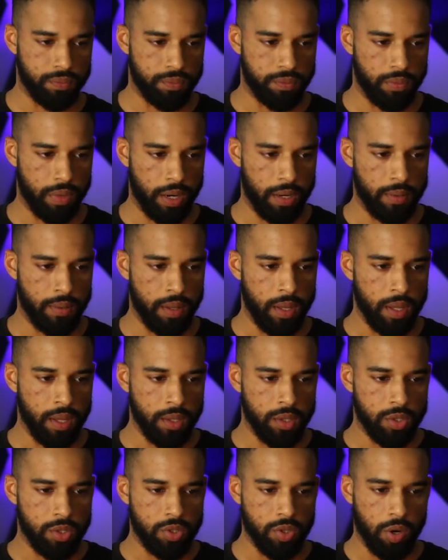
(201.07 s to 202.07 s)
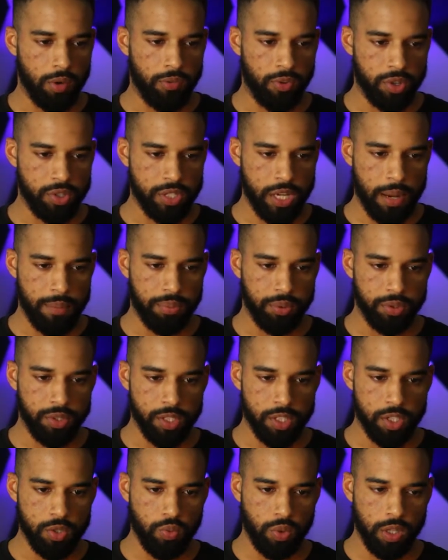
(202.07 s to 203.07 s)
right? So for example,
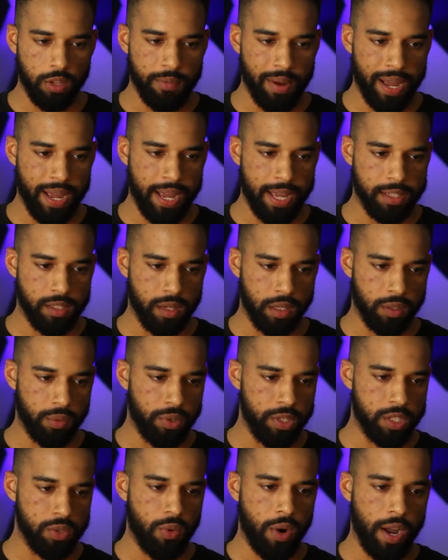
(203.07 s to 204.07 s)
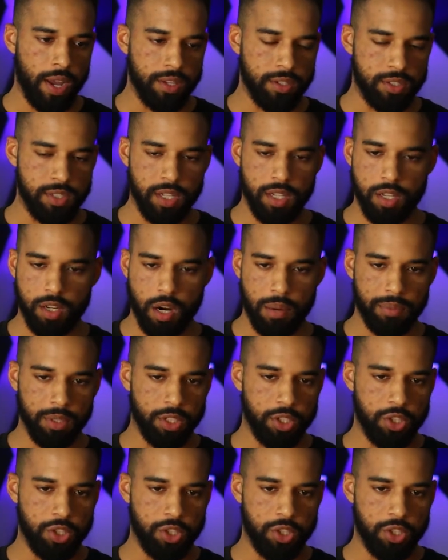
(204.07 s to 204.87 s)
this is one of my ads. And the reason why you see here,